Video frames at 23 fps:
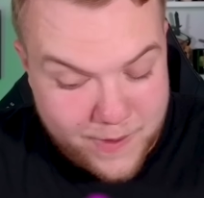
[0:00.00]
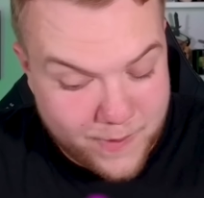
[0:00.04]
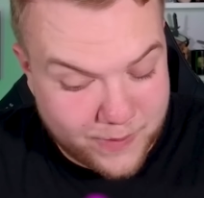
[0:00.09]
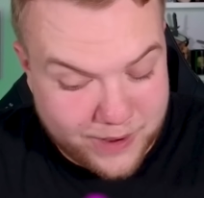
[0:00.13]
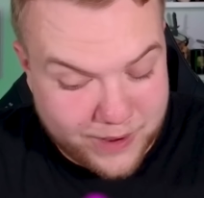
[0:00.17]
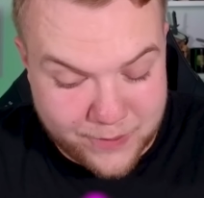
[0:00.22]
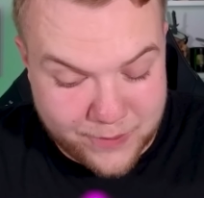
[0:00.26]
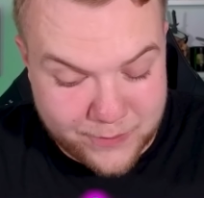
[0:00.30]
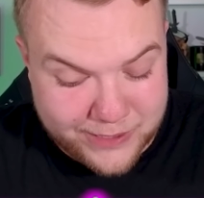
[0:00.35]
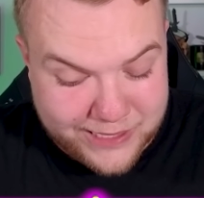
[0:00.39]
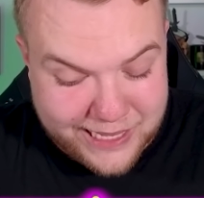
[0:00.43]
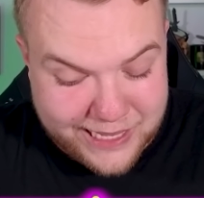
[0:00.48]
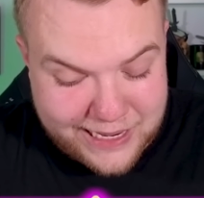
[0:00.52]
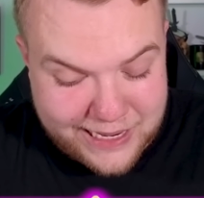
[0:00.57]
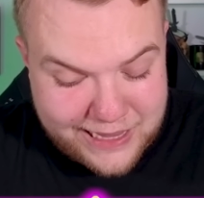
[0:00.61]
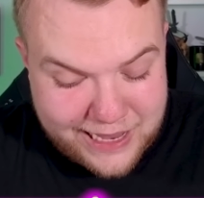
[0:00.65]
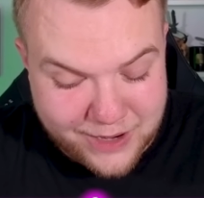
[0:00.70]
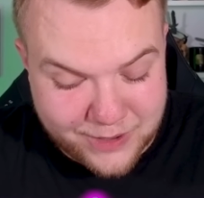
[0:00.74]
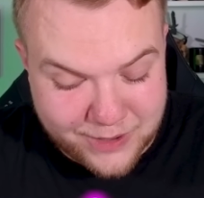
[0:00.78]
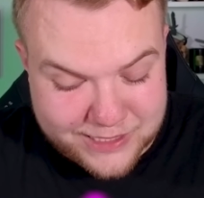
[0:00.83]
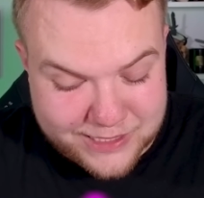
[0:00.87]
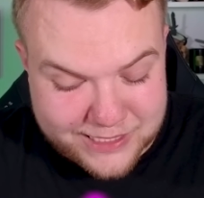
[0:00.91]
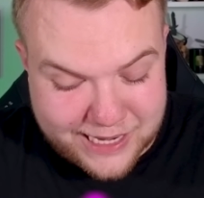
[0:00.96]
Okay, we didn't
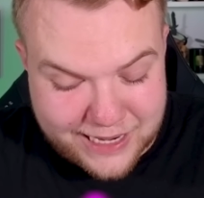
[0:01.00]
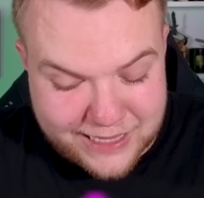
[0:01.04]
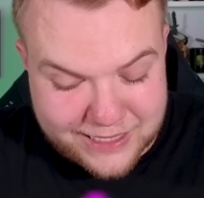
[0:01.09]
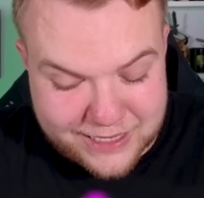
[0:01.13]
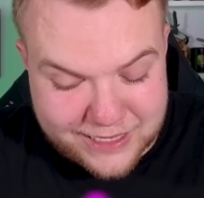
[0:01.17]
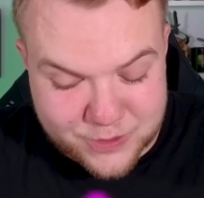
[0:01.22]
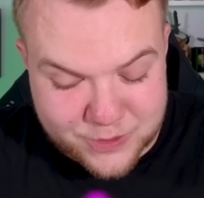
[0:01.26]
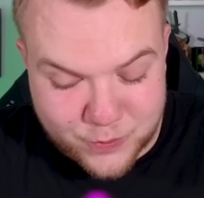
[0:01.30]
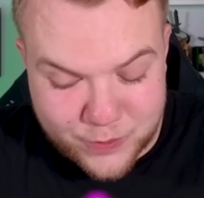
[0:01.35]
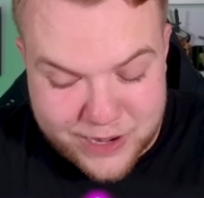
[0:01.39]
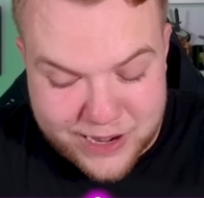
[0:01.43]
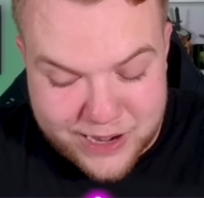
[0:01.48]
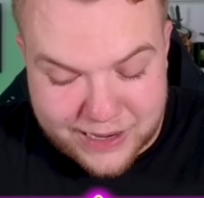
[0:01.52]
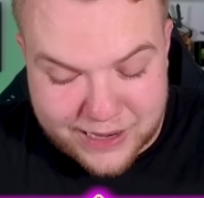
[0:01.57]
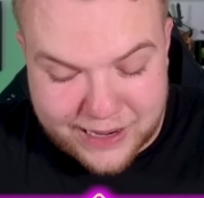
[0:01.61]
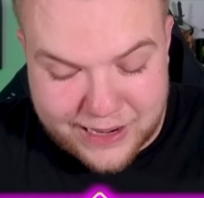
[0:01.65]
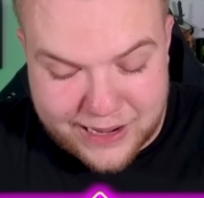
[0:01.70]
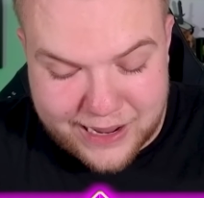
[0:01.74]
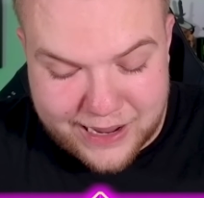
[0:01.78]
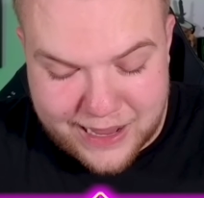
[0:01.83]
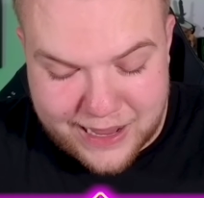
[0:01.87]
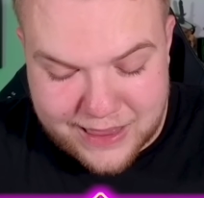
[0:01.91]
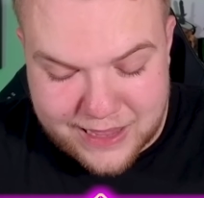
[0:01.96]
NATO the skeletons. We are
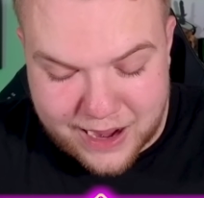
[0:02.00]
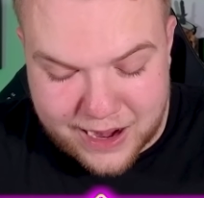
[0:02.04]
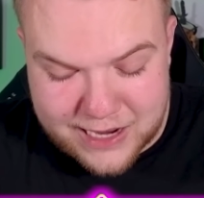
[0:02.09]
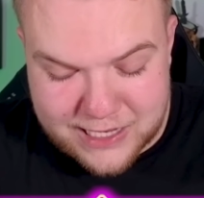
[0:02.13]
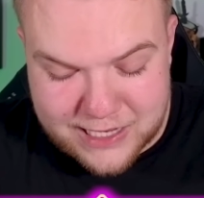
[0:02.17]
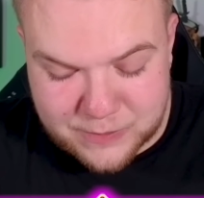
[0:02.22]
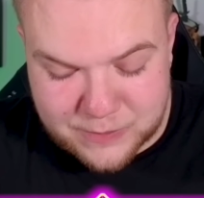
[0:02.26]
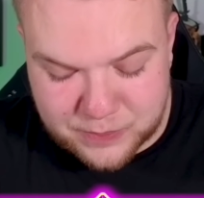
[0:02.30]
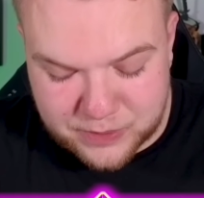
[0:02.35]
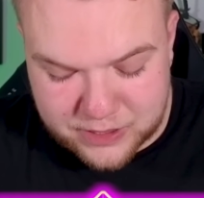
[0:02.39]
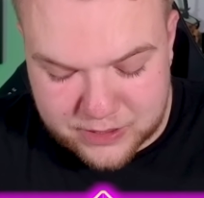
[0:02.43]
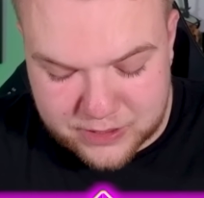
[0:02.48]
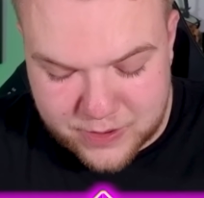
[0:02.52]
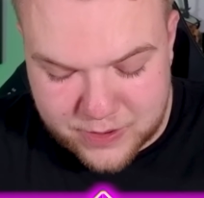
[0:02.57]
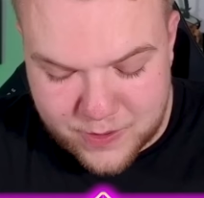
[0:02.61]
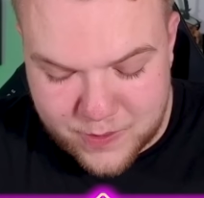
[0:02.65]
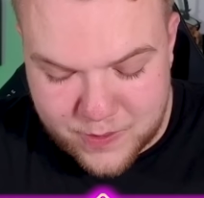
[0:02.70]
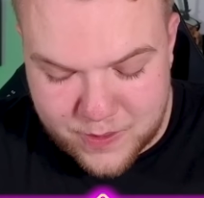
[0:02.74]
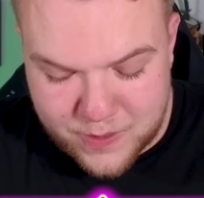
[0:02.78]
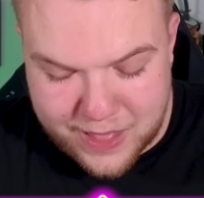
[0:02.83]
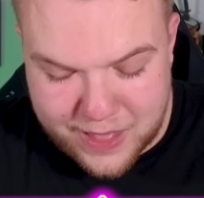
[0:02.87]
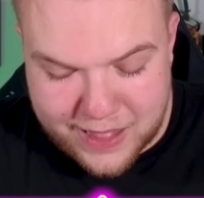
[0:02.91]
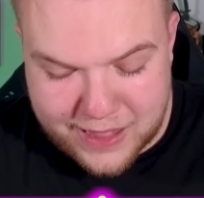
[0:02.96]
gonna hit the ice spirit
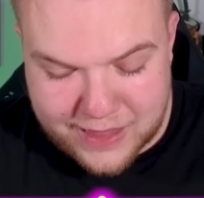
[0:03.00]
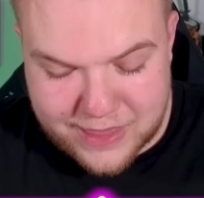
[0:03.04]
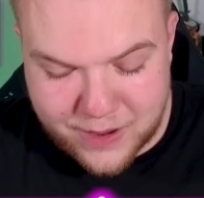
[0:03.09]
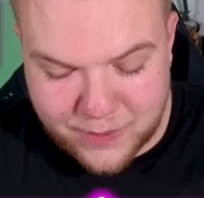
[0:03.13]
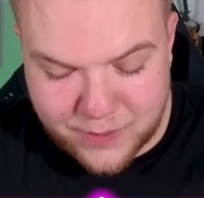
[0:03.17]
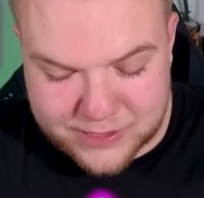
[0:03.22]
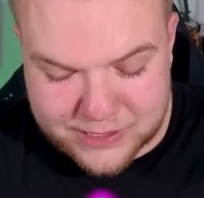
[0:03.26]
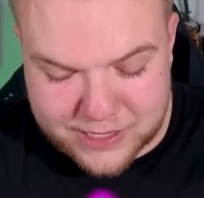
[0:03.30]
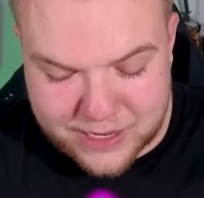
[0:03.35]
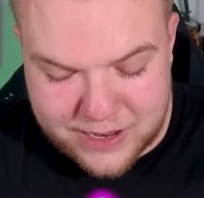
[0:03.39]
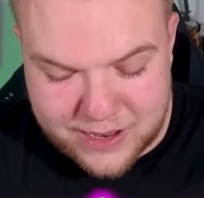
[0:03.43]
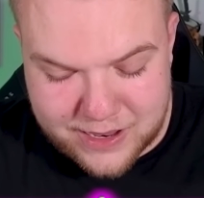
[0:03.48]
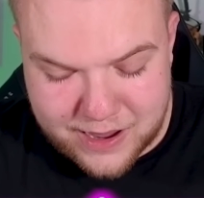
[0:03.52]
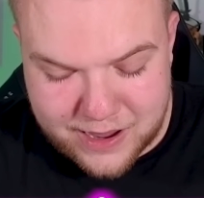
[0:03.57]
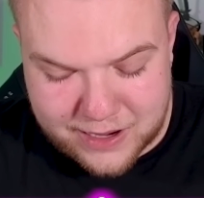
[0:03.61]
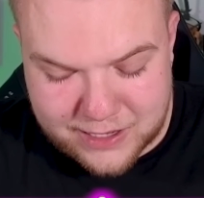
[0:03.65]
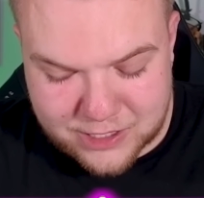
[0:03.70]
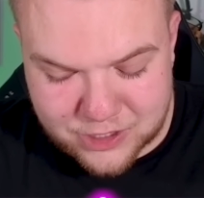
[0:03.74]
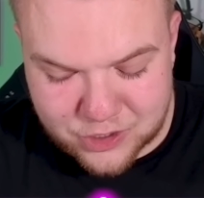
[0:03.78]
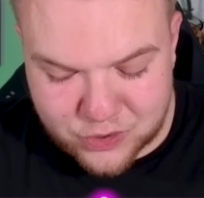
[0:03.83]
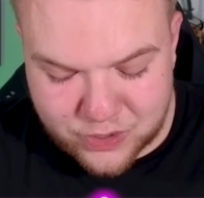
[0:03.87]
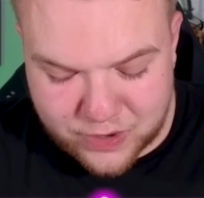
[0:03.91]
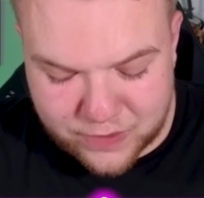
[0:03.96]
though. That was a
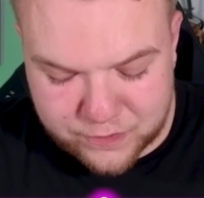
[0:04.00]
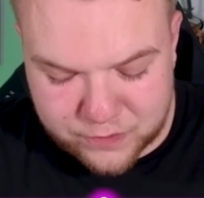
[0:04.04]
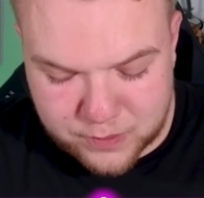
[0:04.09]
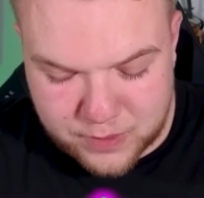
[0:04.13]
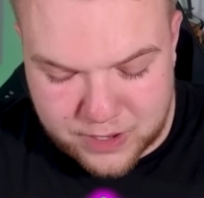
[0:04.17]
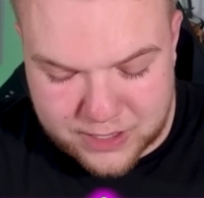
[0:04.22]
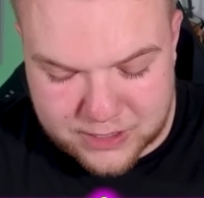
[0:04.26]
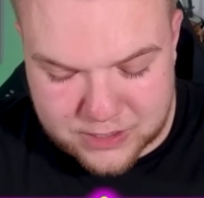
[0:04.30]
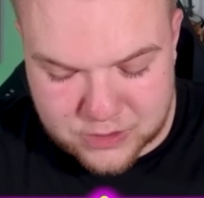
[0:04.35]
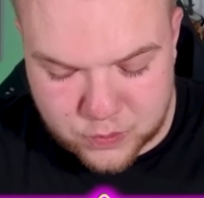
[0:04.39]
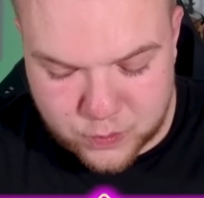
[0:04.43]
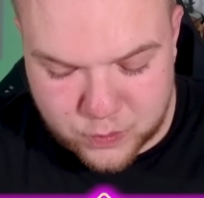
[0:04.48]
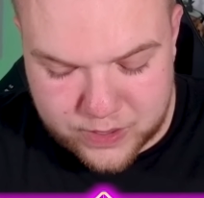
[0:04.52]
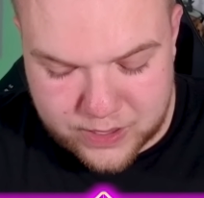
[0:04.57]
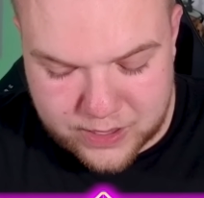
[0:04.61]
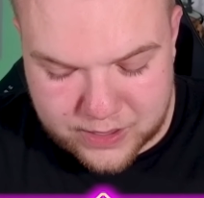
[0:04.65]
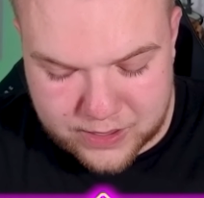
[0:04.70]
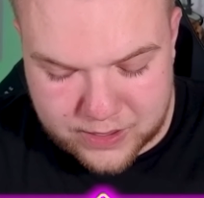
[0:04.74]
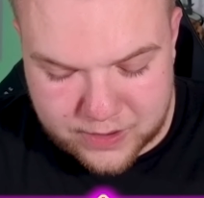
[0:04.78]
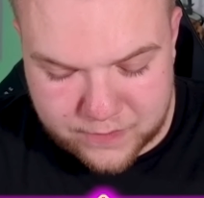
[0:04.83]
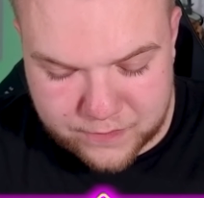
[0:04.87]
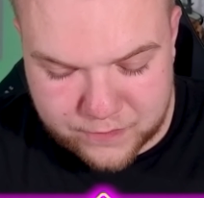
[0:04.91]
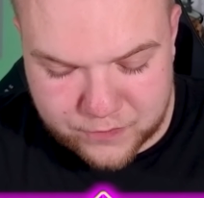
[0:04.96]
nice try from us. We
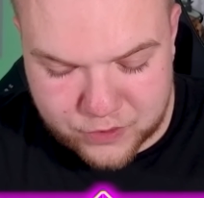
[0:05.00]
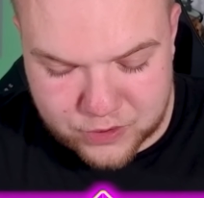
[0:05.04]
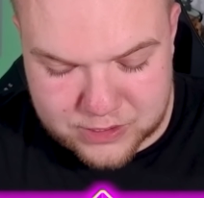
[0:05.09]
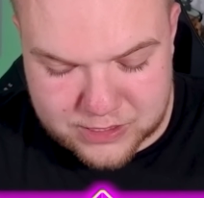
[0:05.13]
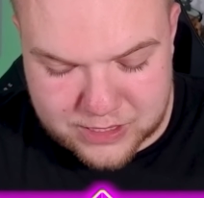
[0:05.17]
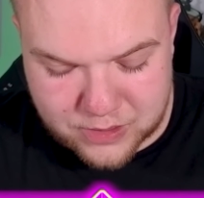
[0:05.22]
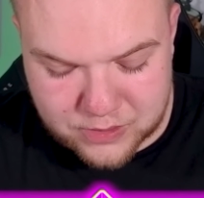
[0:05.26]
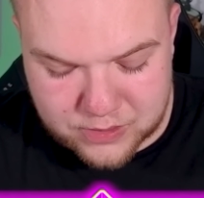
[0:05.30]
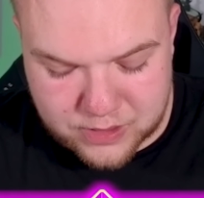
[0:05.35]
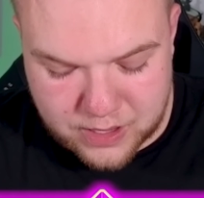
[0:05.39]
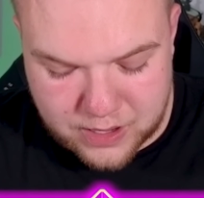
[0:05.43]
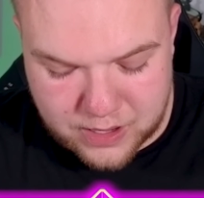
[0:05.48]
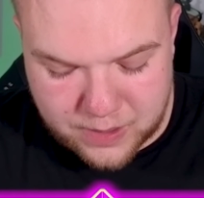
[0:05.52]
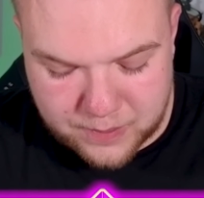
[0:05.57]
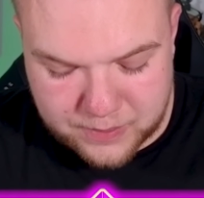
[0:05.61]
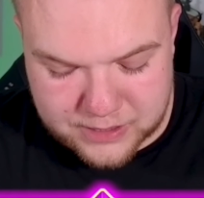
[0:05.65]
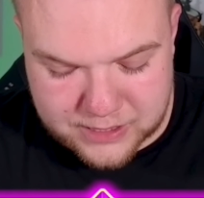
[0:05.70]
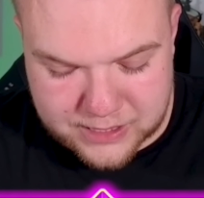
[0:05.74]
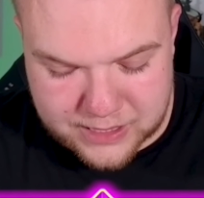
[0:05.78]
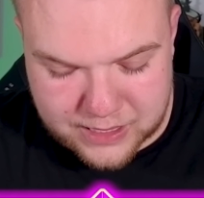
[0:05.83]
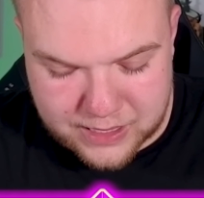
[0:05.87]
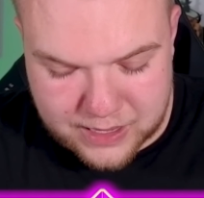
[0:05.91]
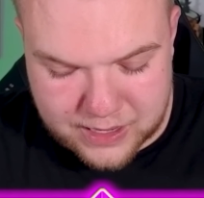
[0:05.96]
are gonna force out the
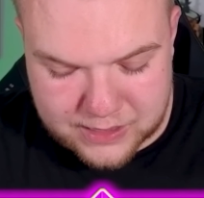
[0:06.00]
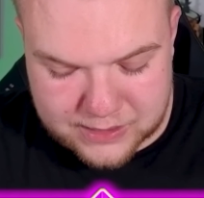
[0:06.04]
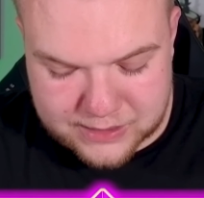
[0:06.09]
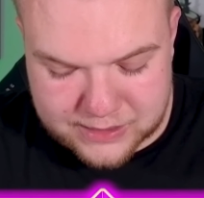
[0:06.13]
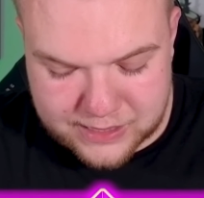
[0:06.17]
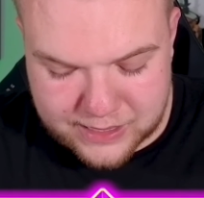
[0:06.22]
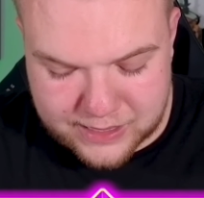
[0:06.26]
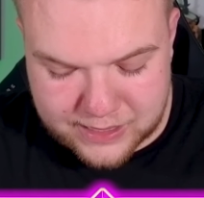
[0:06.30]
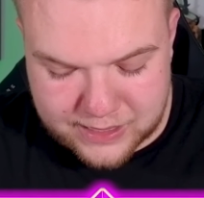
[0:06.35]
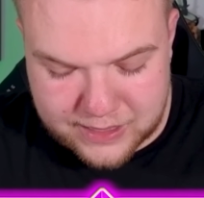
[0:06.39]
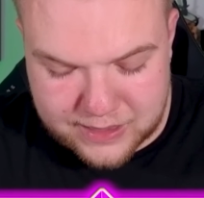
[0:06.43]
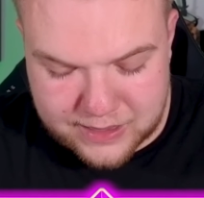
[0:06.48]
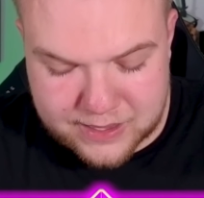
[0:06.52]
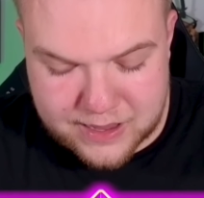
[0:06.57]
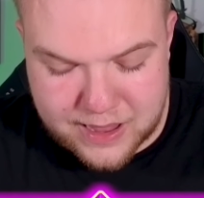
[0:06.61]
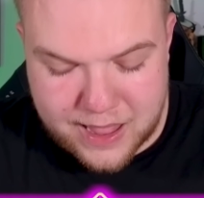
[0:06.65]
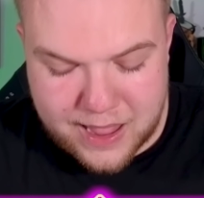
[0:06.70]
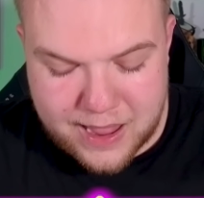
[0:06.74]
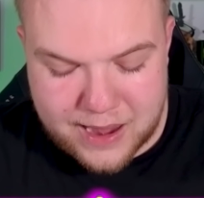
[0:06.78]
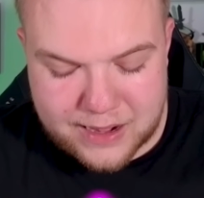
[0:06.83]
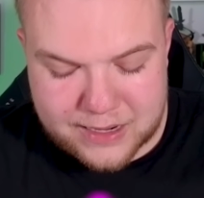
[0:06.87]
lumberjack last second.